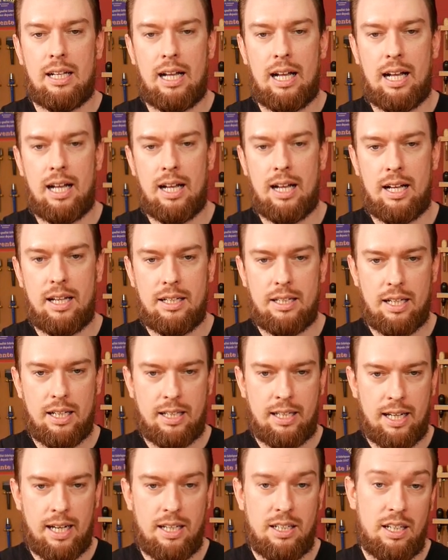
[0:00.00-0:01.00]
And
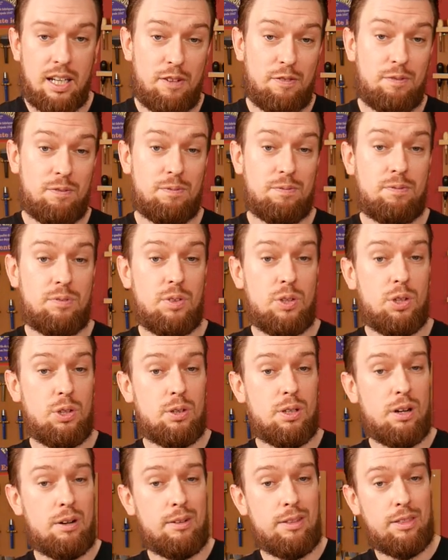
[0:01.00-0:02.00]
again, if you
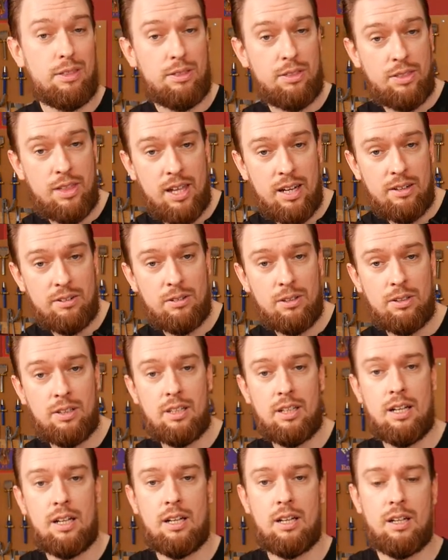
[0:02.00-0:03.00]
go thinner
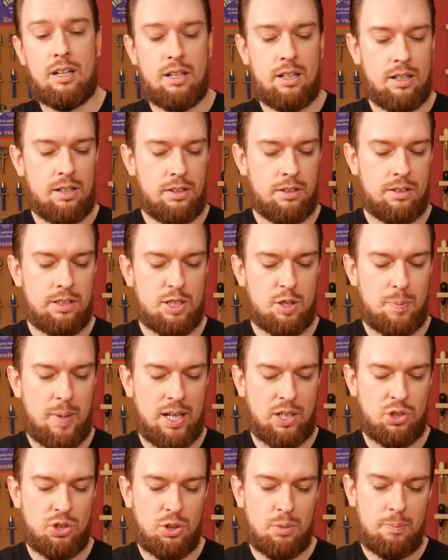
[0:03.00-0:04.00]
on, uh, on the
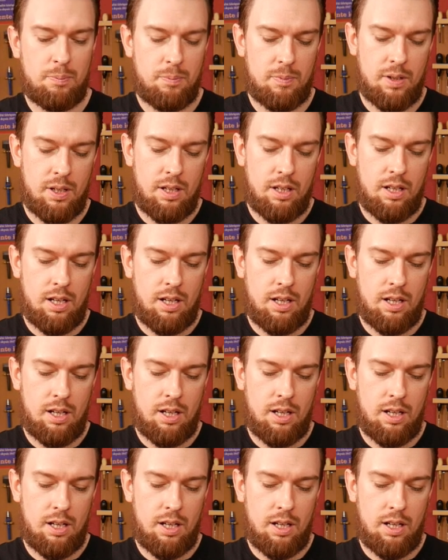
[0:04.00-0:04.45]
spectrum,